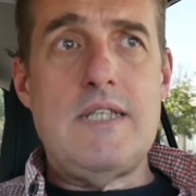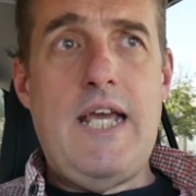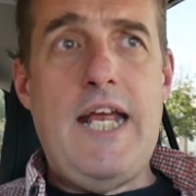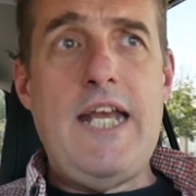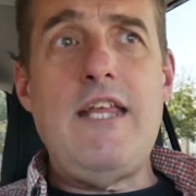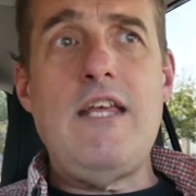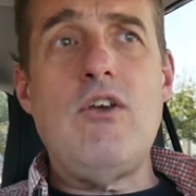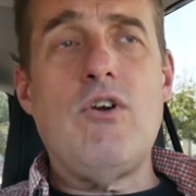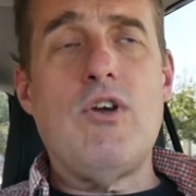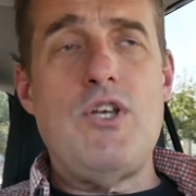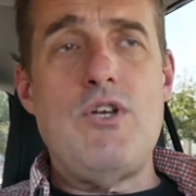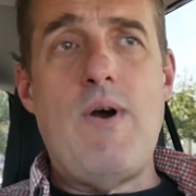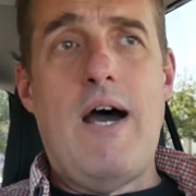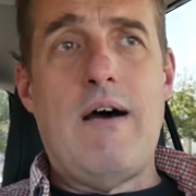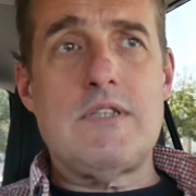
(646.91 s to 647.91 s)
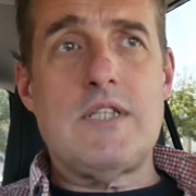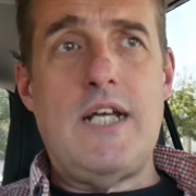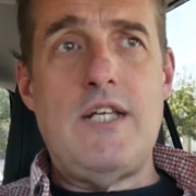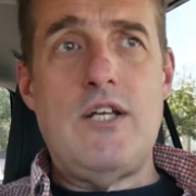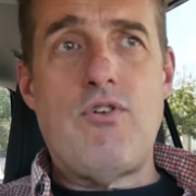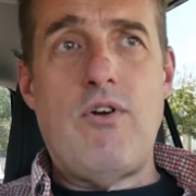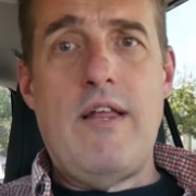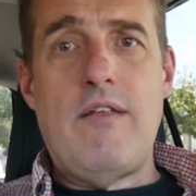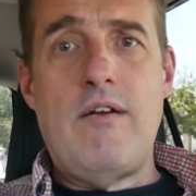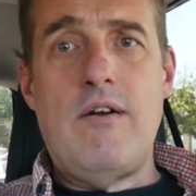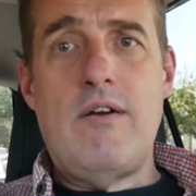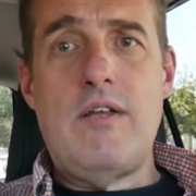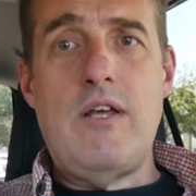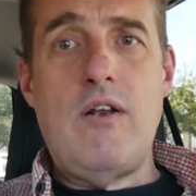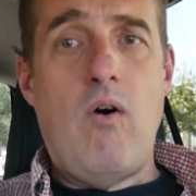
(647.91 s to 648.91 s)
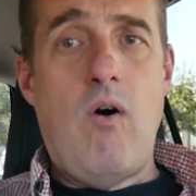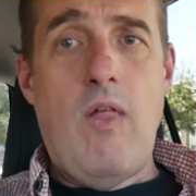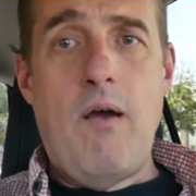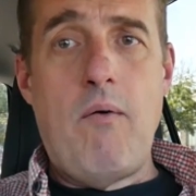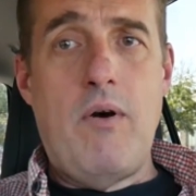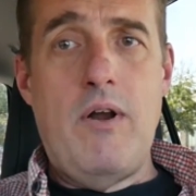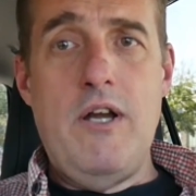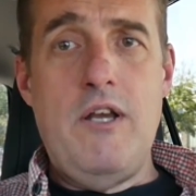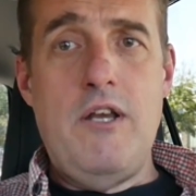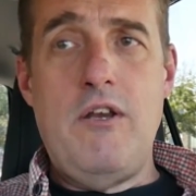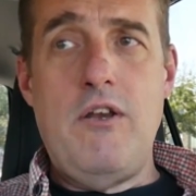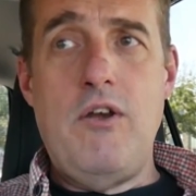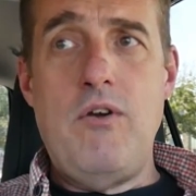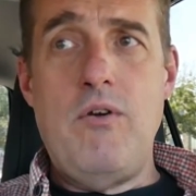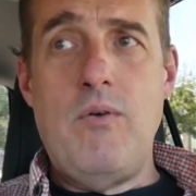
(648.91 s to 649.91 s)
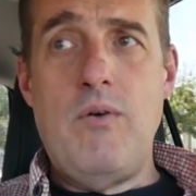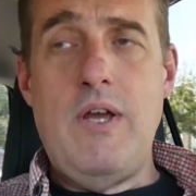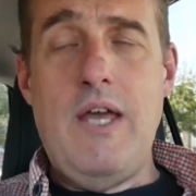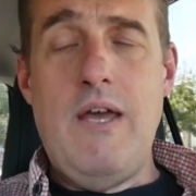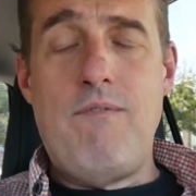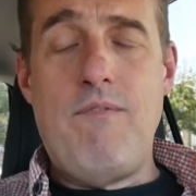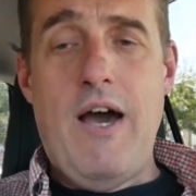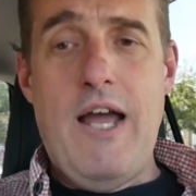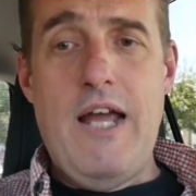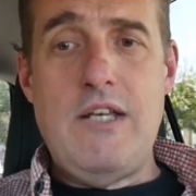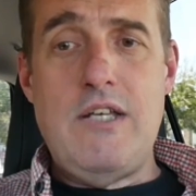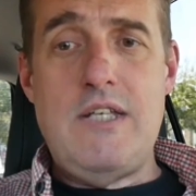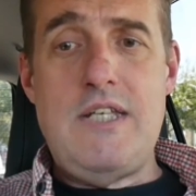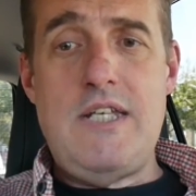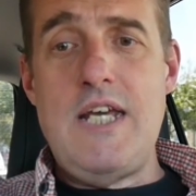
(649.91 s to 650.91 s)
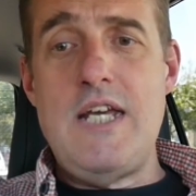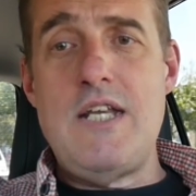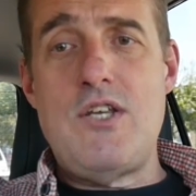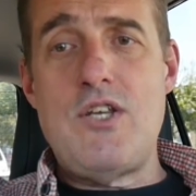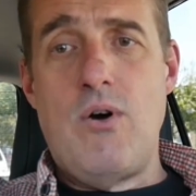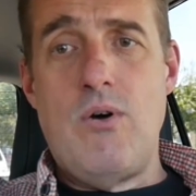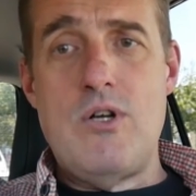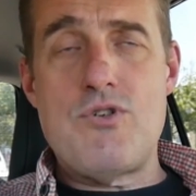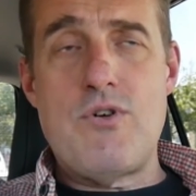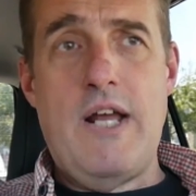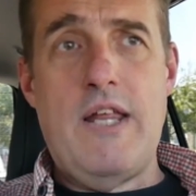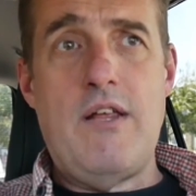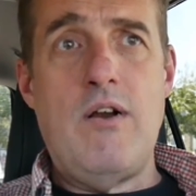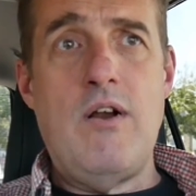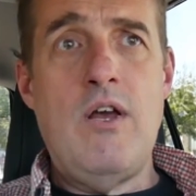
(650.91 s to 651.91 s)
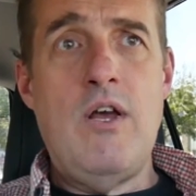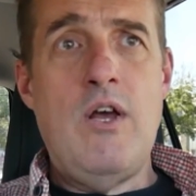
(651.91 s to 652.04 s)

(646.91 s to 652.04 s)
Anything you can do outside the trailer. All I wanted to do if I did tow a trailer